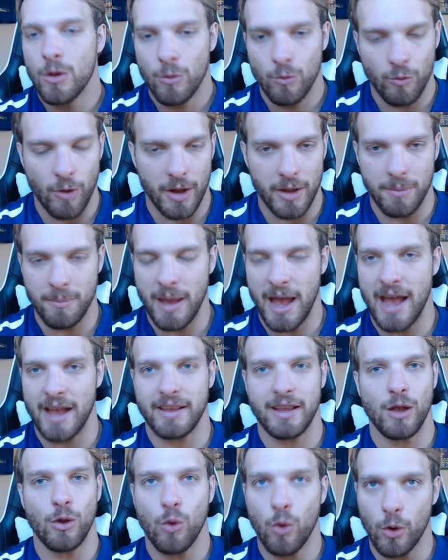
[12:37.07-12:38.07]
running
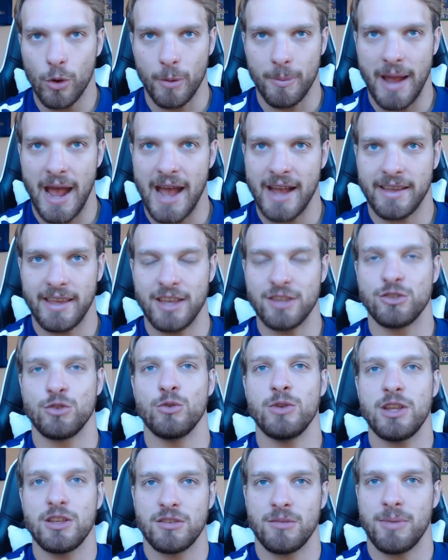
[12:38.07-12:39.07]
back, and quarterback is you
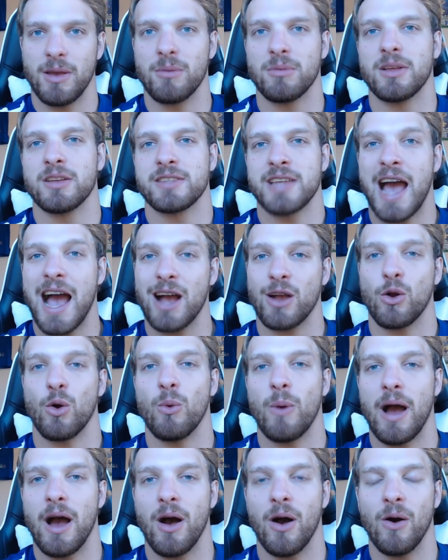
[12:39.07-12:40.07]
need to be able to tackle
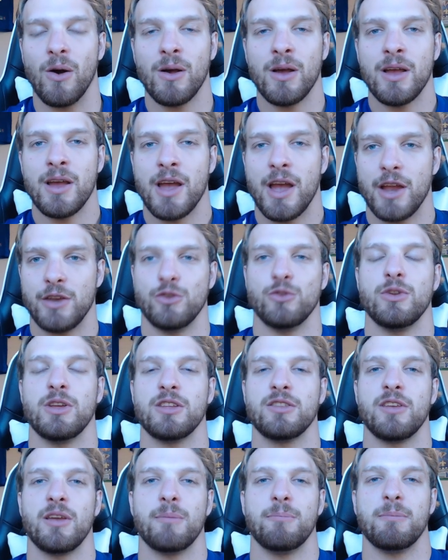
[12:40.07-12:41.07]
well, and you
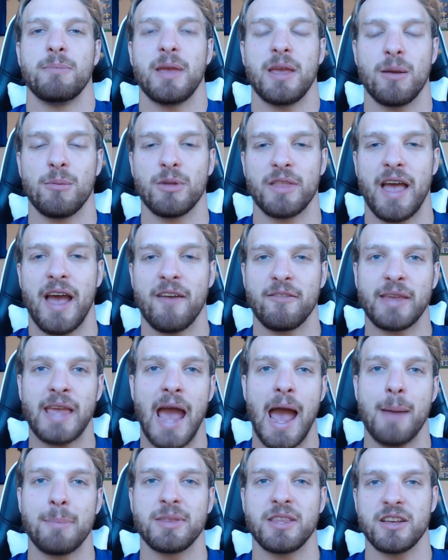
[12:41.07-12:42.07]
need to be able to have
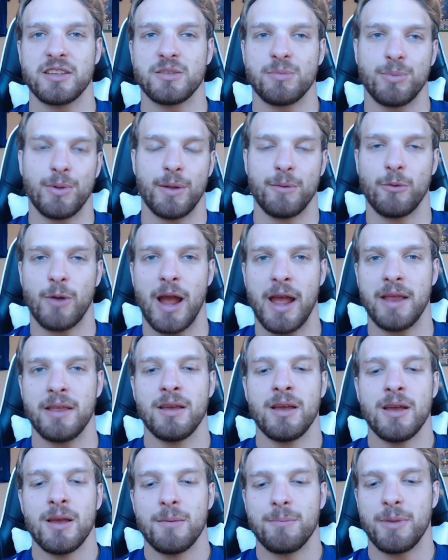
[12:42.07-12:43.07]
gap discipline, right?
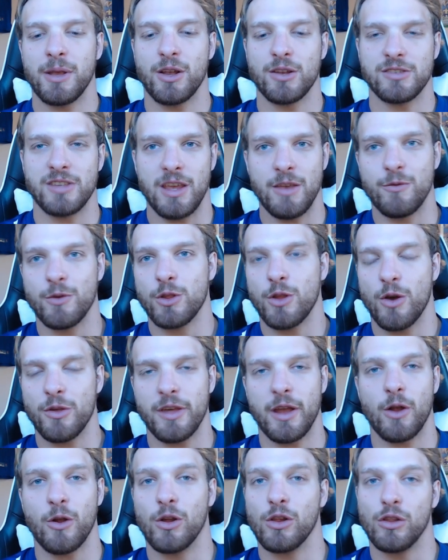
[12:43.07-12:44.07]
Because even though
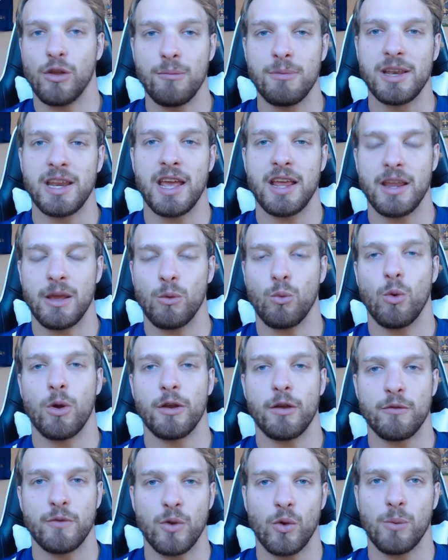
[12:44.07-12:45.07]
they're eliminating one
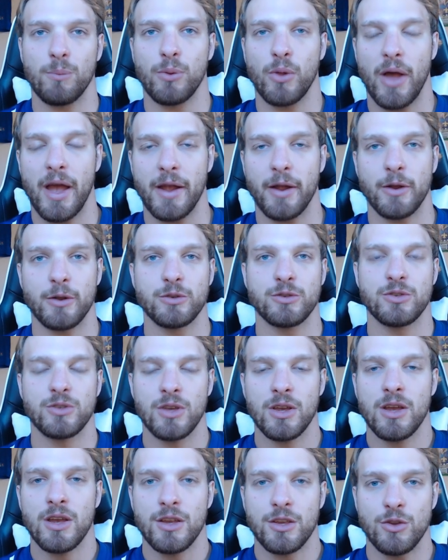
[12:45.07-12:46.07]
of your players,
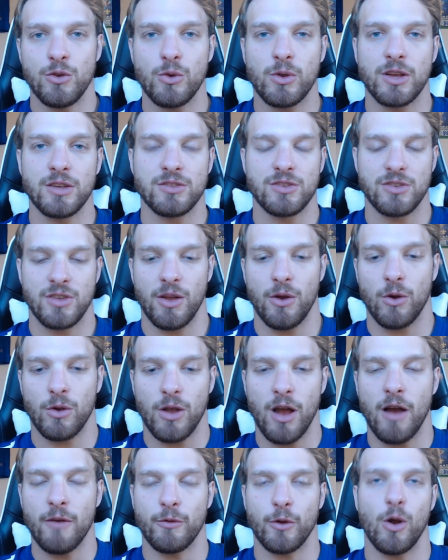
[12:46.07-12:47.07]
you can still
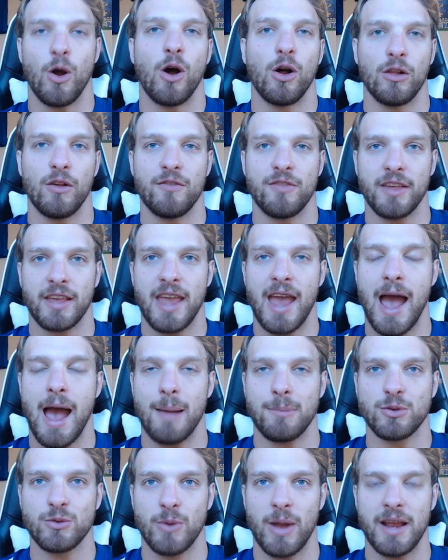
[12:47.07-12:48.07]
cover all of the
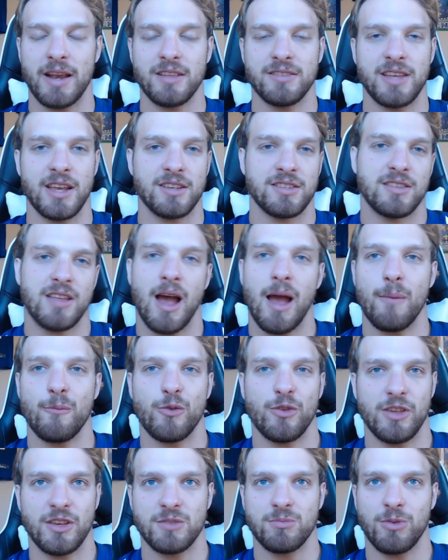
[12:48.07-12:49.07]
gaps, right? It takes time
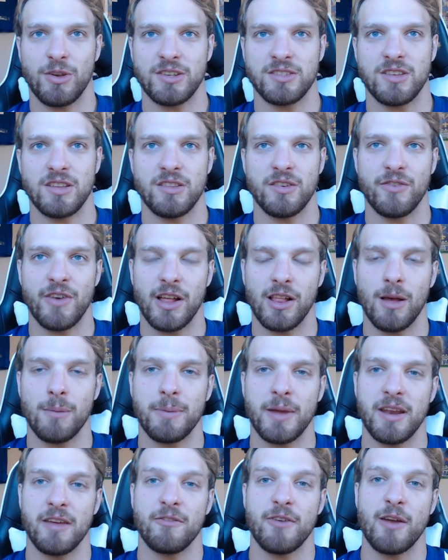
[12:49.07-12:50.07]
for these plays to develop,
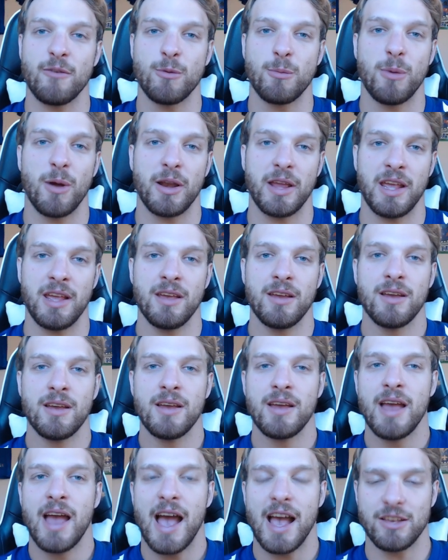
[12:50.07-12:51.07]
and if everybody
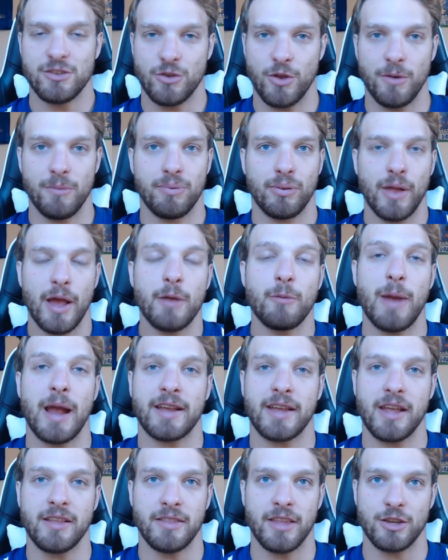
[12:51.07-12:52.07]
has good play
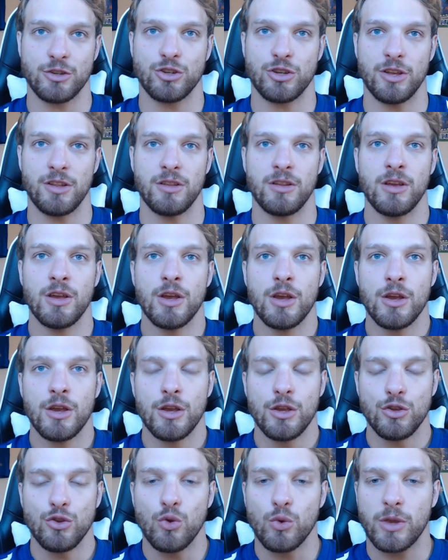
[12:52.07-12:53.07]
recognition,
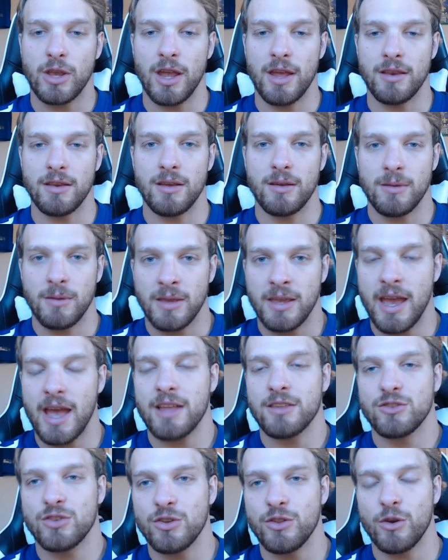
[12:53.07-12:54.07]
you can
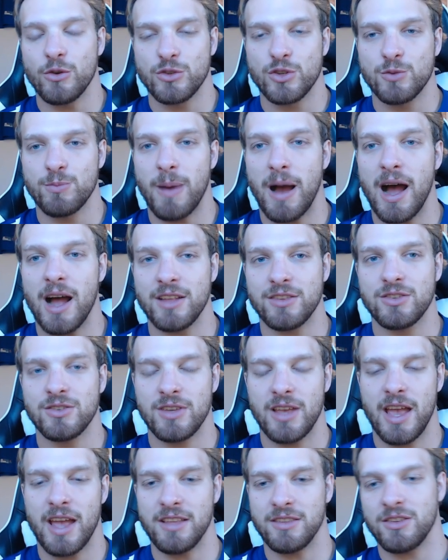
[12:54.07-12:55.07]
get to those spots,
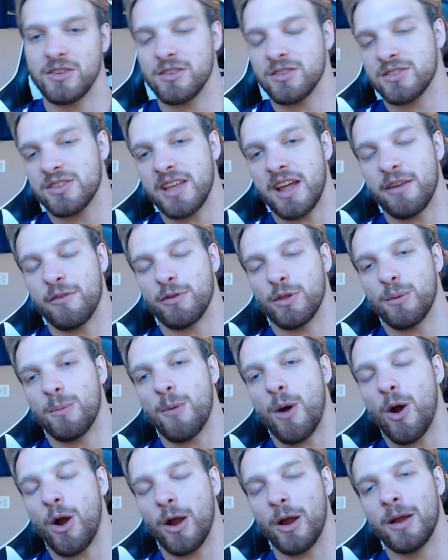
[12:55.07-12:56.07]
and instead of
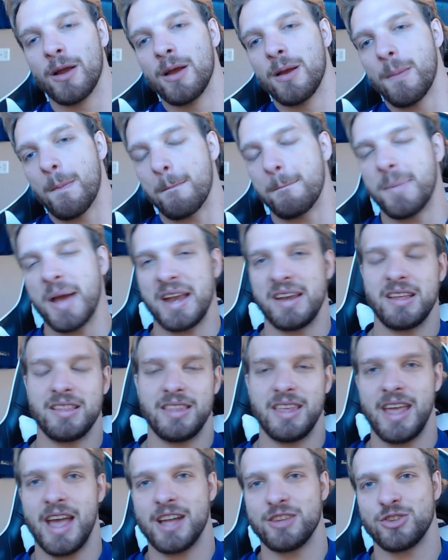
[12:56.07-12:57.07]
Lamar bending
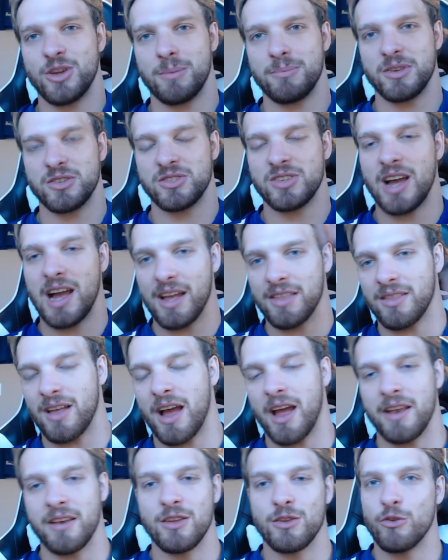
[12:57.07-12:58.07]
the edge up the
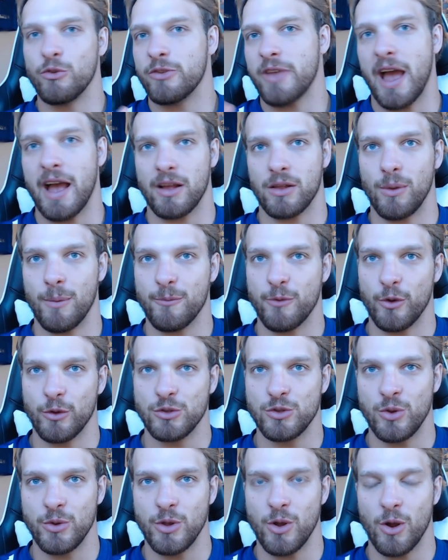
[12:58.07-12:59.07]
sideline, you tackle him for a
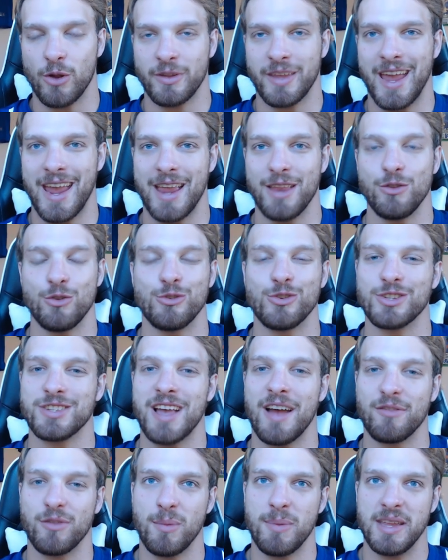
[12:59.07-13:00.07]
2-yard gain. You just
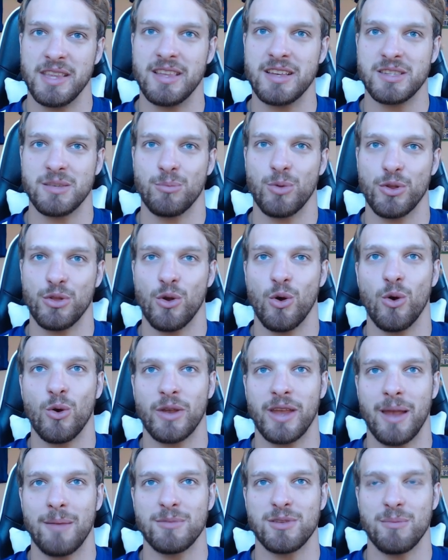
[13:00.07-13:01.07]
have to be disciplined the whole
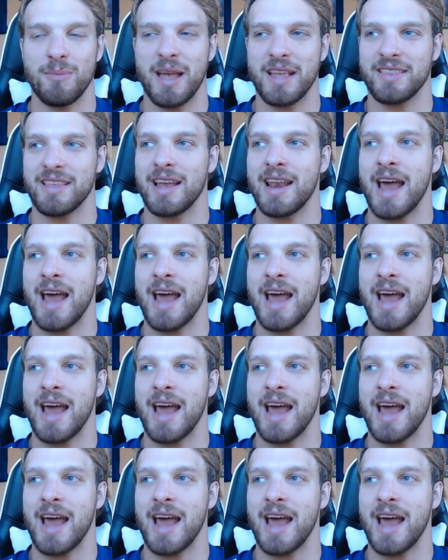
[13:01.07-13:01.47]
game to make that